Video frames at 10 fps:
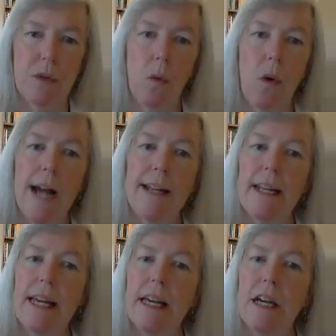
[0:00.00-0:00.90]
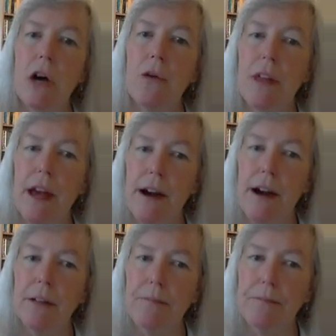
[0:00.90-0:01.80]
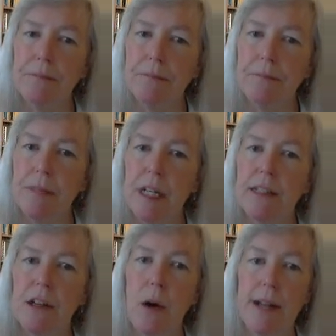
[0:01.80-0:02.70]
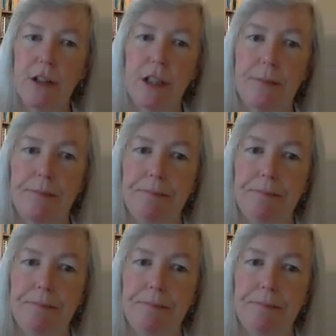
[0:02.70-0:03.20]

Why did he go there is a question.